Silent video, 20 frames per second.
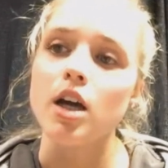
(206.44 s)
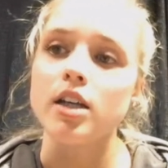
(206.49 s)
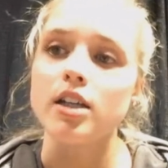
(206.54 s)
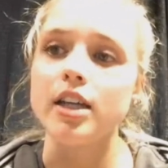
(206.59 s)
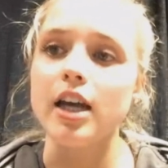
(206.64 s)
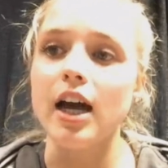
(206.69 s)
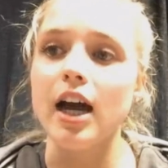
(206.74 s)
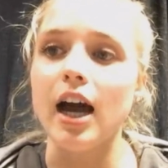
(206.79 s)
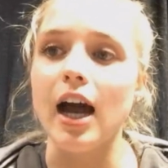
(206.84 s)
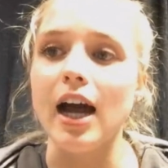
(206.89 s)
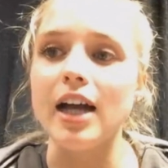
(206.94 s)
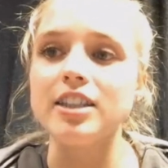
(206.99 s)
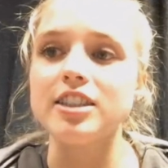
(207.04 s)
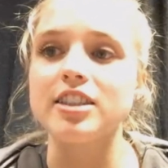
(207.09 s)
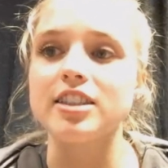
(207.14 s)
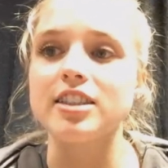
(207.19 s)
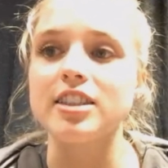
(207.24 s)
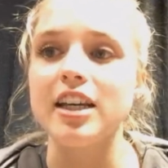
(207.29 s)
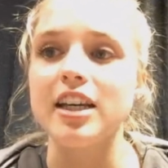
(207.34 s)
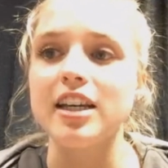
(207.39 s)
Yeah, I
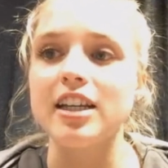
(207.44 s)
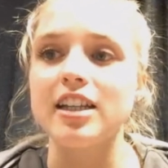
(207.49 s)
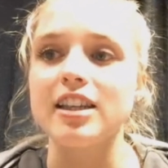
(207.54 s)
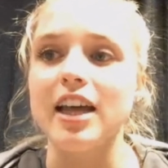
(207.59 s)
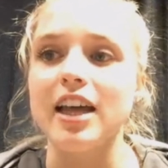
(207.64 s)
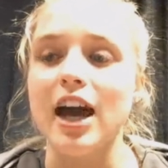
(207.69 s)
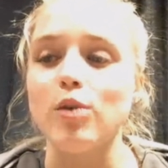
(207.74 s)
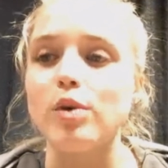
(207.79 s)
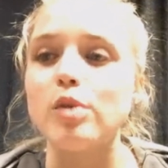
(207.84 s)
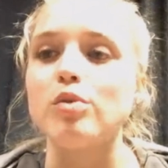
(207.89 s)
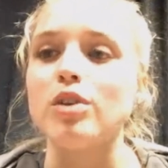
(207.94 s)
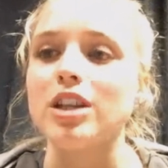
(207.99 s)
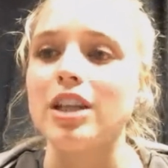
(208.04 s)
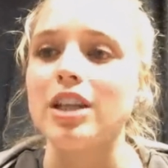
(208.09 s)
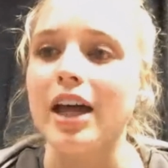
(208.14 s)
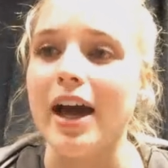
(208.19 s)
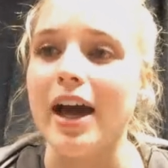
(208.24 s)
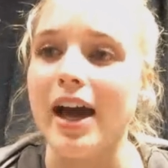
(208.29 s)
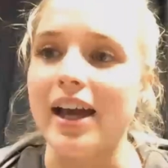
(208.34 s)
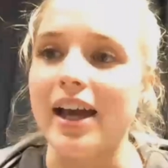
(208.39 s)
just think that we
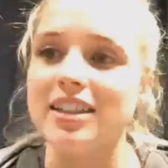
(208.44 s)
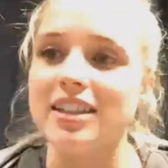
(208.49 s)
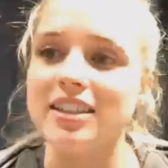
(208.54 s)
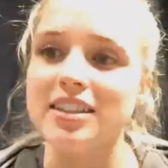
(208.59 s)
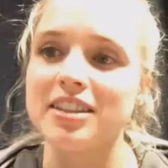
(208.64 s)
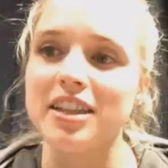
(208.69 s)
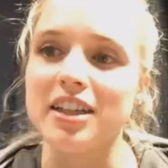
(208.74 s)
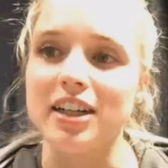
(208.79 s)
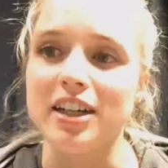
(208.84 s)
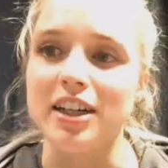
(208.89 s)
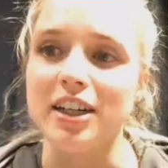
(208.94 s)
relaxed.